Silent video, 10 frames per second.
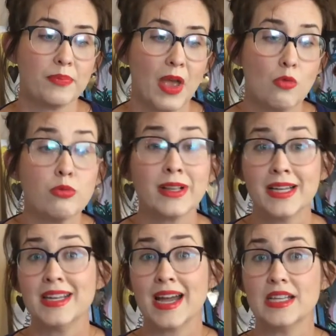a really
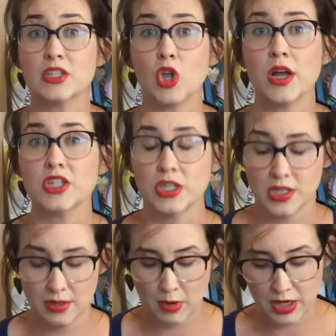nice launch into
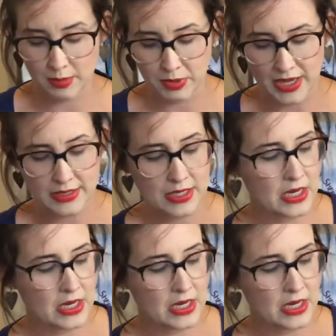the marketplace.